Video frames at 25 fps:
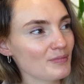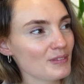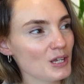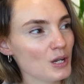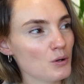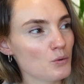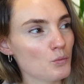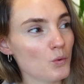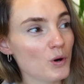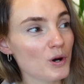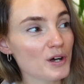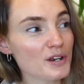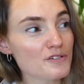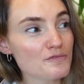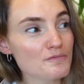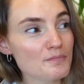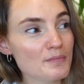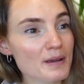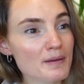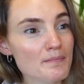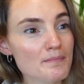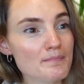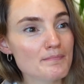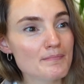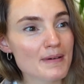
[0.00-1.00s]
one of
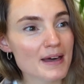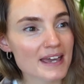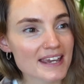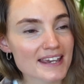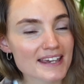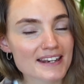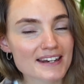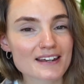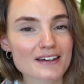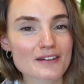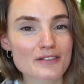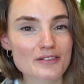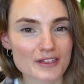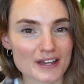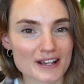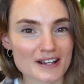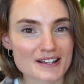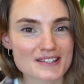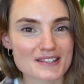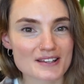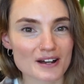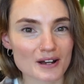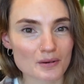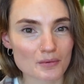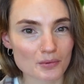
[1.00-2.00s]
my main
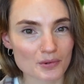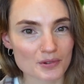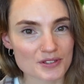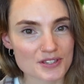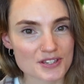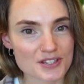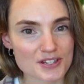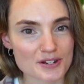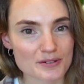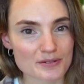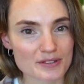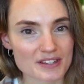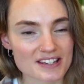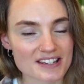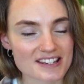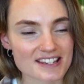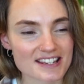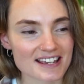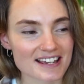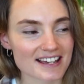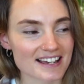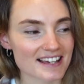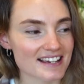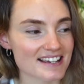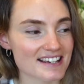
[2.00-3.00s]
things that I want to do this
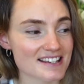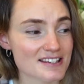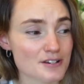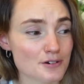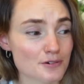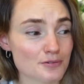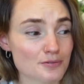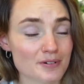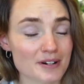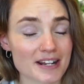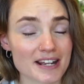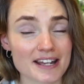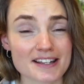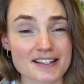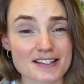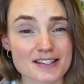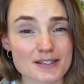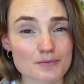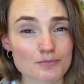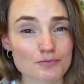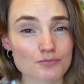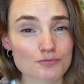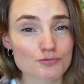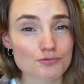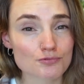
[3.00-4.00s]
year is create
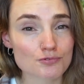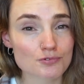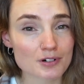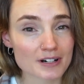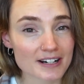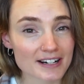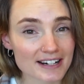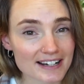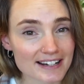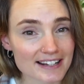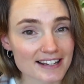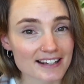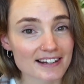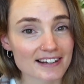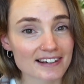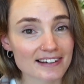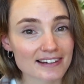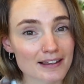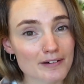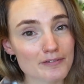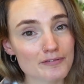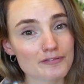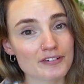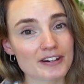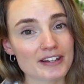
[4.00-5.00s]
some really
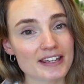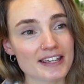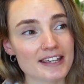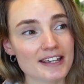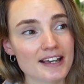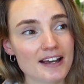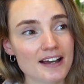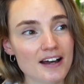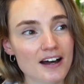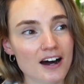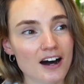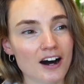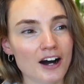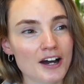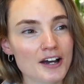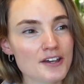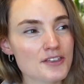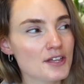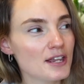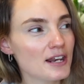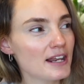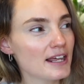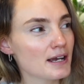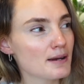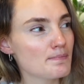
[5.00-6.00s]
lovely,
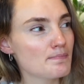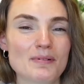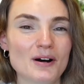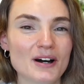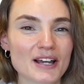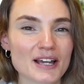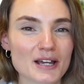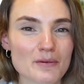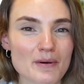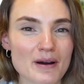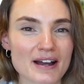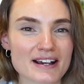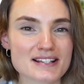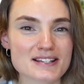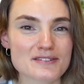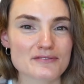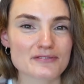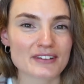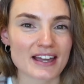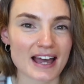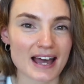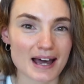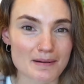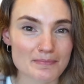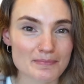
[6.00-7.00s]
either like bioactive
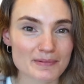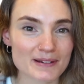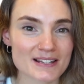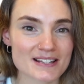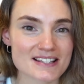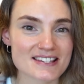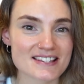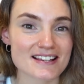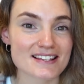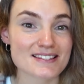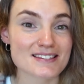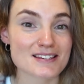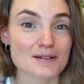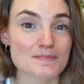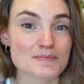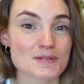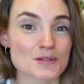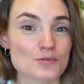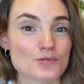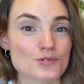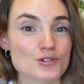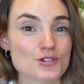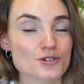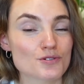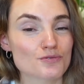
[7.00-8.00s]
cabinet setups
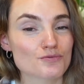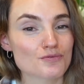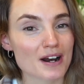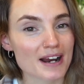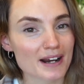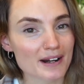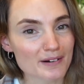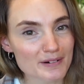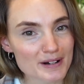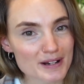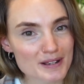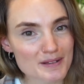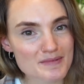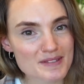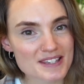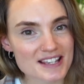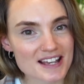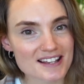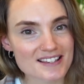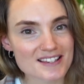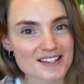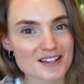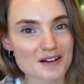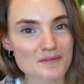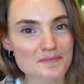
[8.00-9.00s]
or terrarium
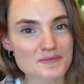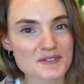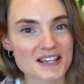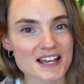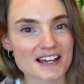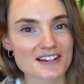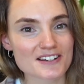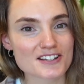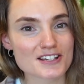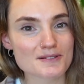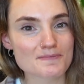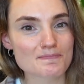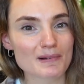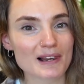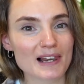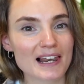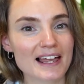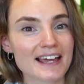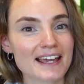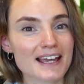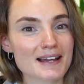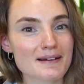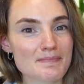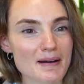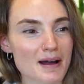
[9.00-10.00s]
setups, and just
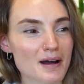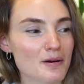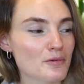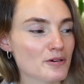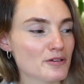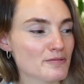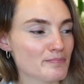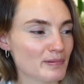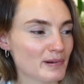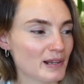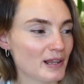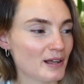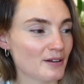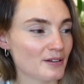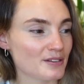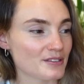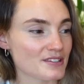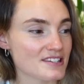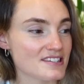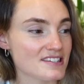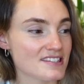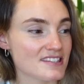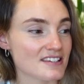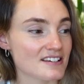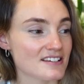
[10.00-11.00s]
play about with
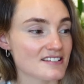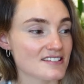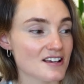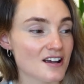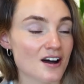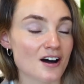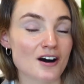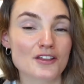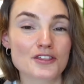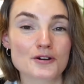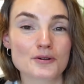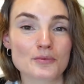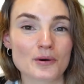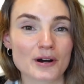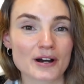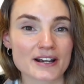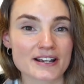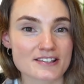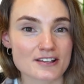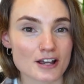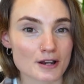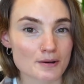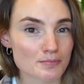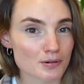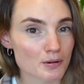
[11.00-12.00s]
plants that
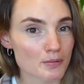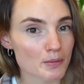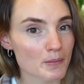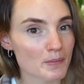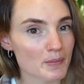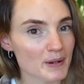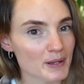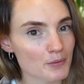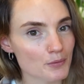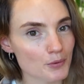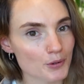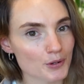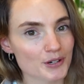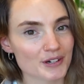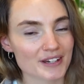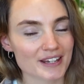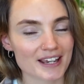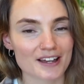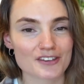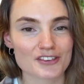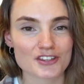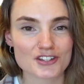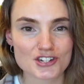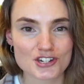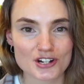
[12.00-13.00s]
otherwise I probably wouldn't
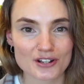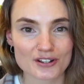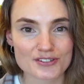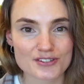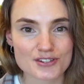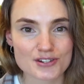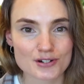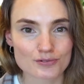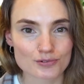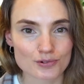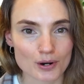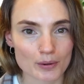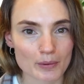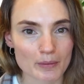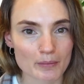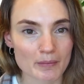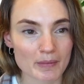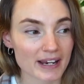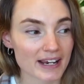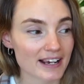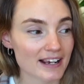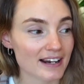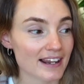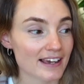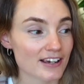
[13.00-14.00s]
get the chance to grow in
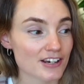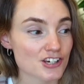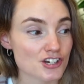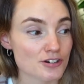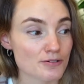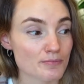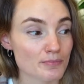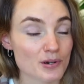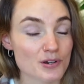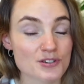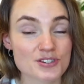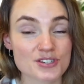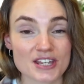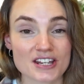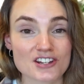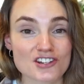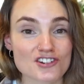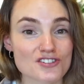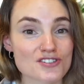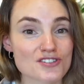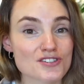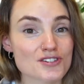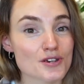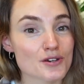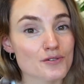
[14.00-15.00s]
my collection because they
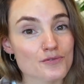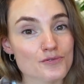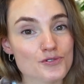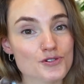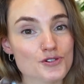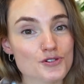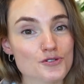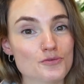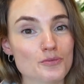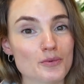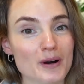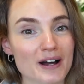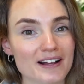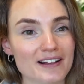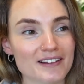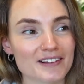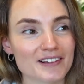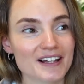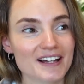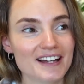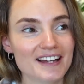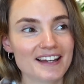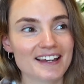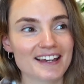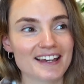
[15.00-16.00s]
just don't do well
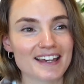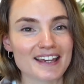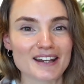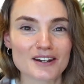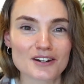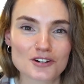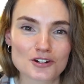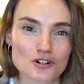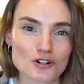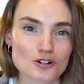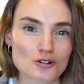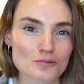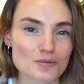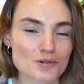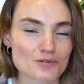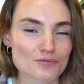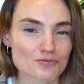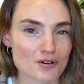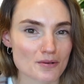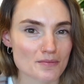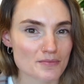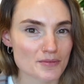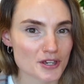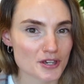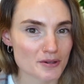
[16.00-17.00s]
in normal
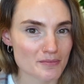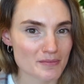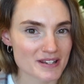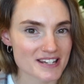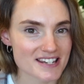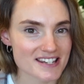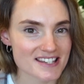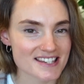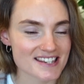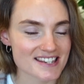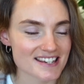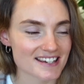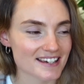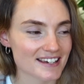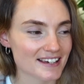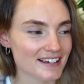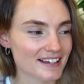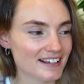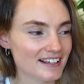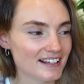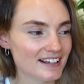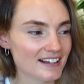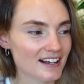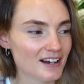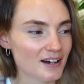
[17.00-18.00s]
room humidity.
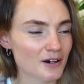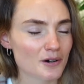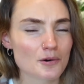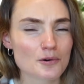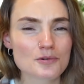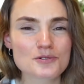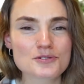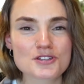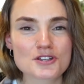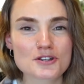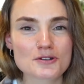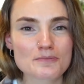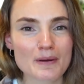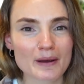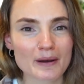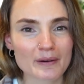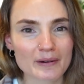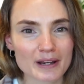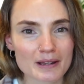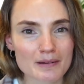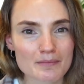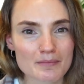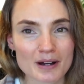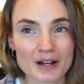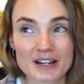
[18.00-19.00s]
Also,
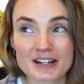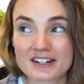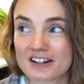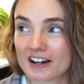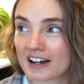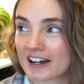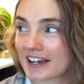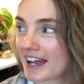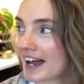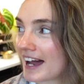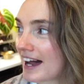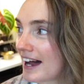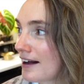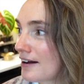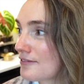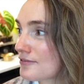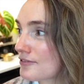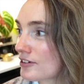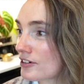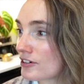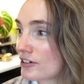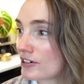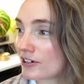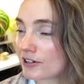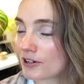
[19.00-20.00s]
bearing in mind, I have
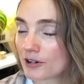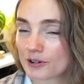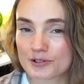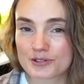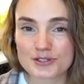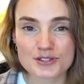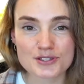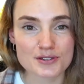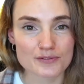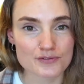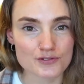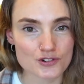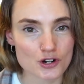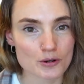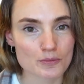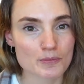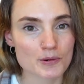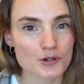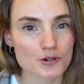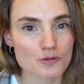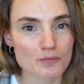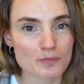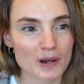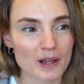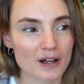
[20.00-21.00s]
lots of
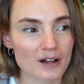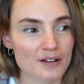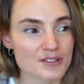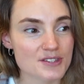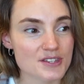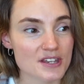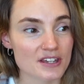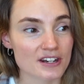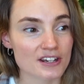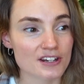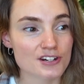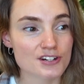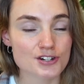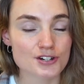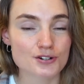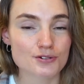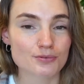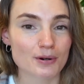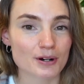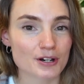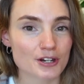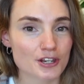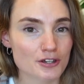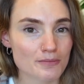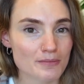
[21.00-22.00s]
tropical plants and I do
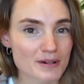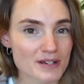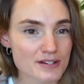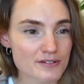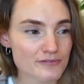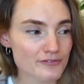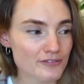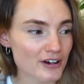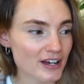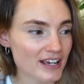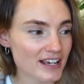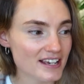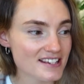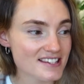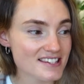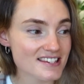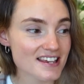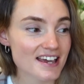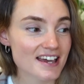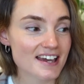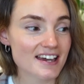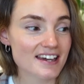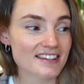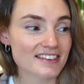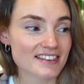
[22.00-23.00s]
run humidifiers.
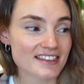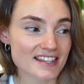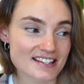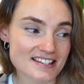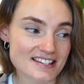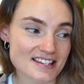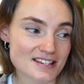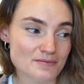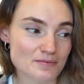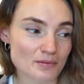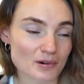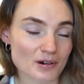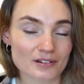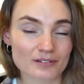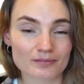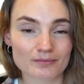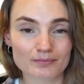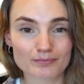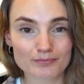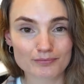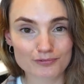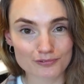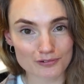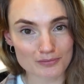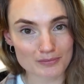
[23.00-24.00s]
This is one
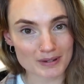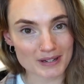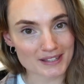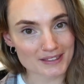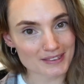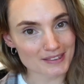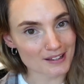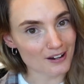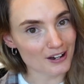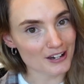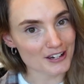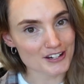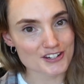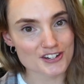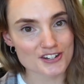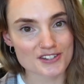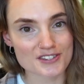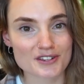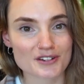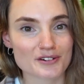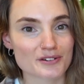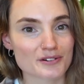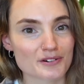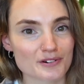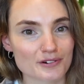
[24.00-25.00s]
for me that I
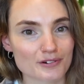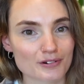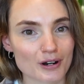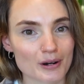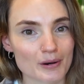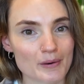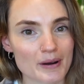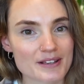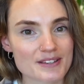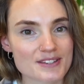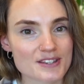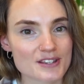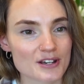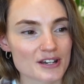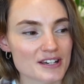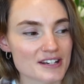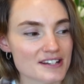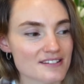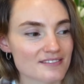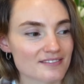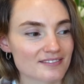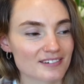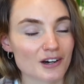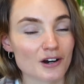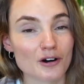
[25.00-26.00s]
just couldn't grow
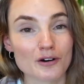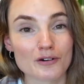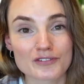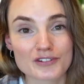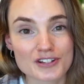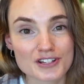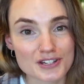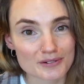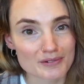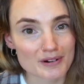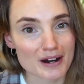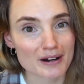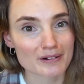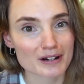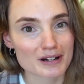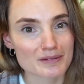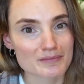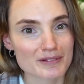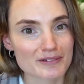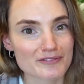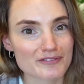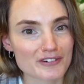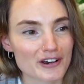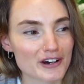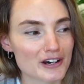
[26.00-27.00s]
outside of a terrarium
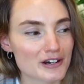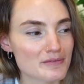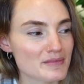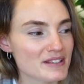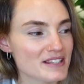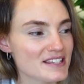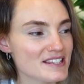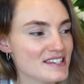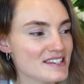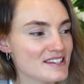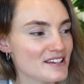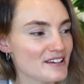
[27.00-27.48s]
environment.